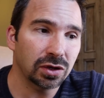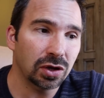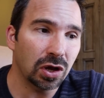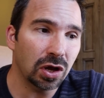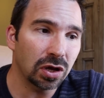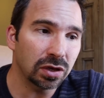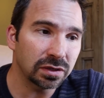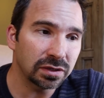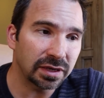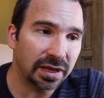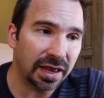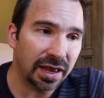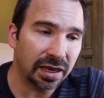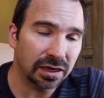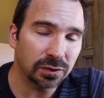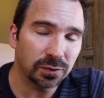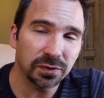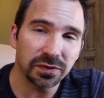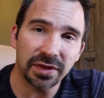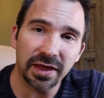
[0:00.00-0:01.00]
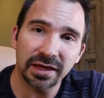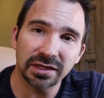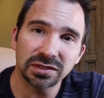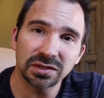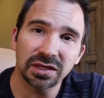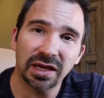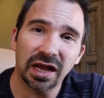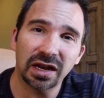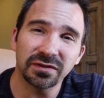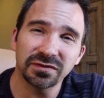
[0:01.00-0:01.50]
contact with
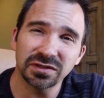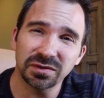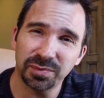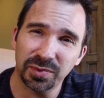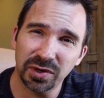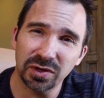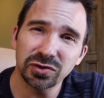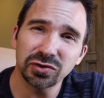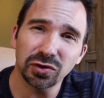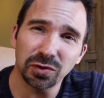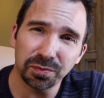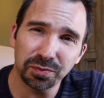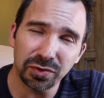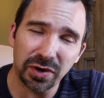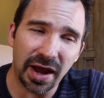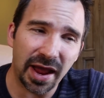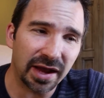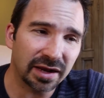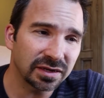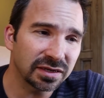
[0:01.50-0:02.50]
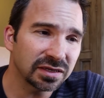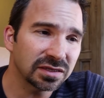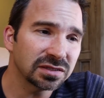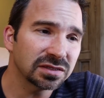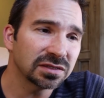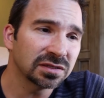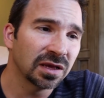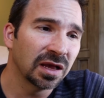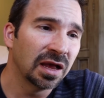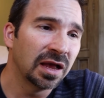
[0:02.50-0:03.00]
that kind of spiritual
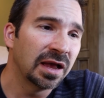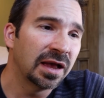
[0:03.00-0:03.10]
practice.